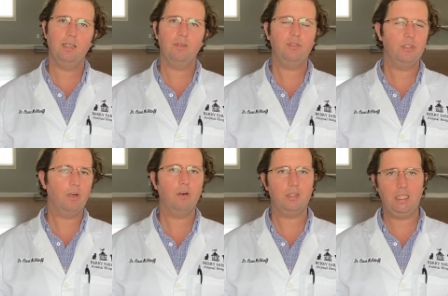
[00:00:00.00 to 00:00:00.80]
If your
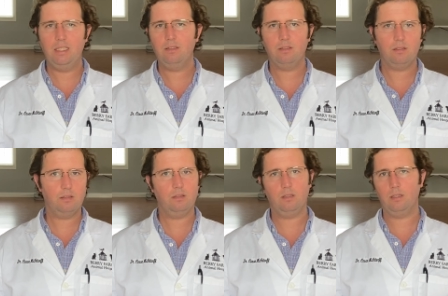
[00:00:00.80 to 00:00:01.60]
dog eats
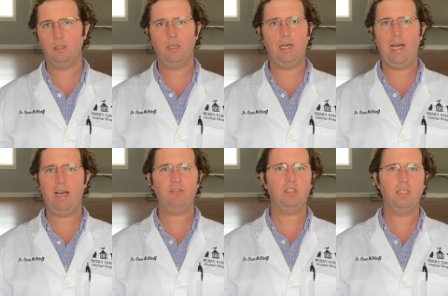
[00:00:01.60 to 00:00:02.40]
a
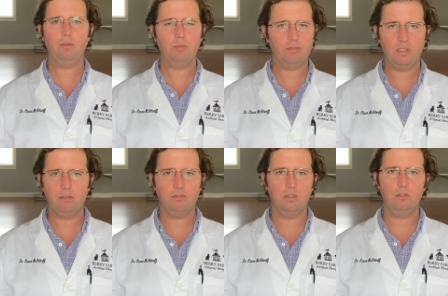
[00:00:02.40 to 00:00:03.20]
half cup of their
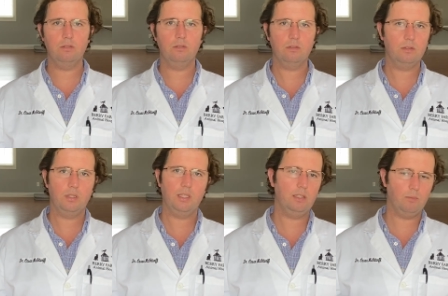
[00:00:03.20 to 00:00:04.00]
food
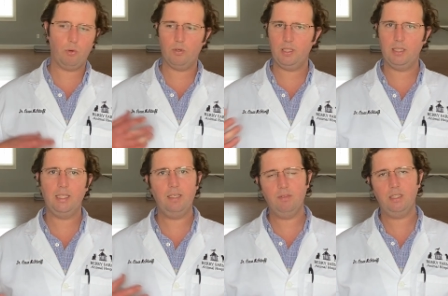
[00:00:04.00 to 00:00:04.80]
in the morning and
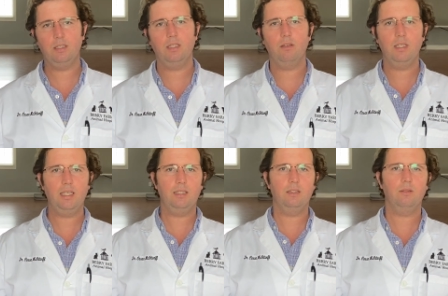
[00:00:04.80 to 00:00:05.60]
evening, then go
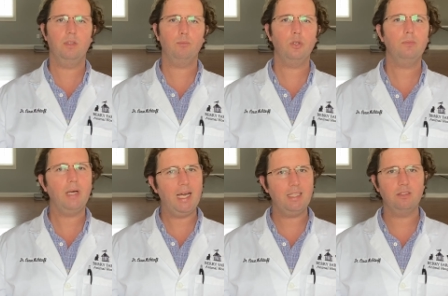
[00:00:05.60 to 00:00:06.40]
ahead and
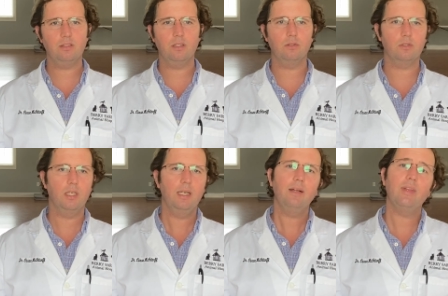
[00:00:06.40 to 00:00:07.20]
pre-package those.
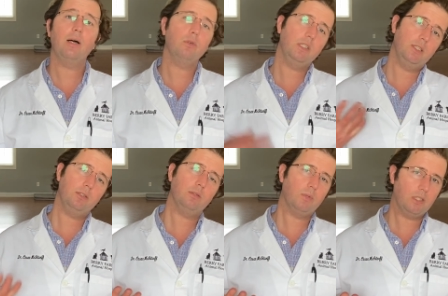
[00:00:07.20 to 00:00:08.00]
That way you
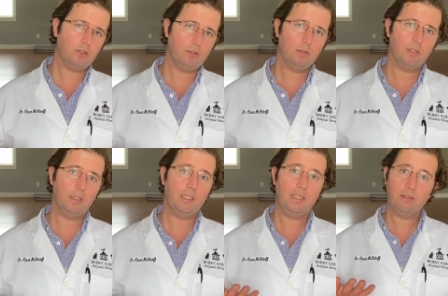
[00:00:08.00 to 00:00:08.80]
can make sure they're
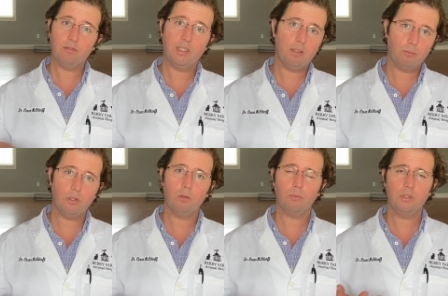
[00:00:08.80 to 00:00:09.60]
getting fed
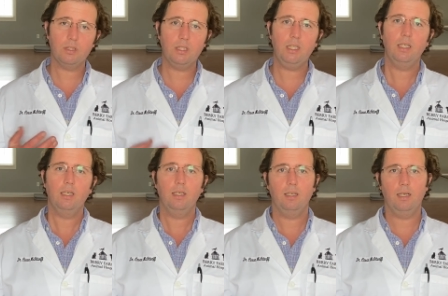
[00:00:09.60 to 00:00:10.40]
appropriately,
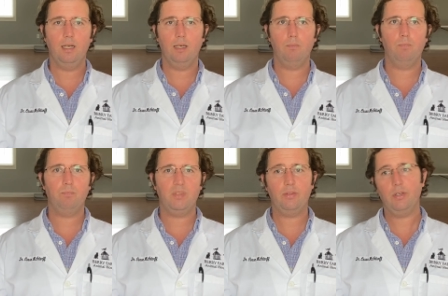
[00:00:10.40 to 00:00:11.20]

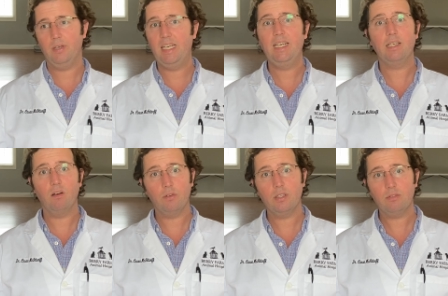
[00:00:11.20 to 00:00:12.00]
that they're eating
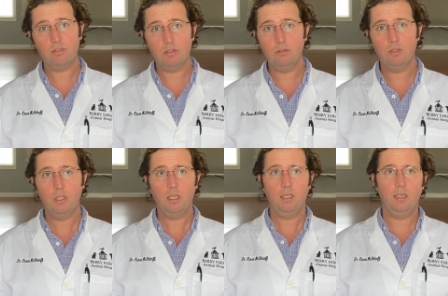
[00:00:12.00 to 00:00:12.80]
all their food.
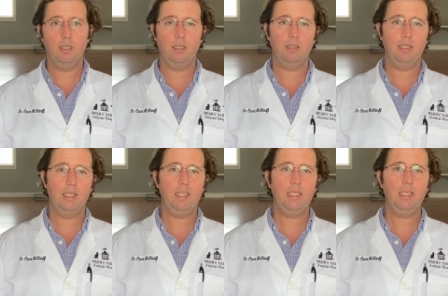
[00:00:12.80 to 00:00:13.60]

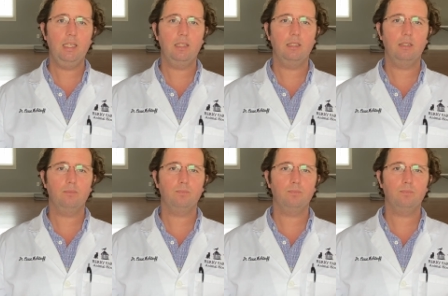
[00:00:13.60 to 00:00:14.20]
Any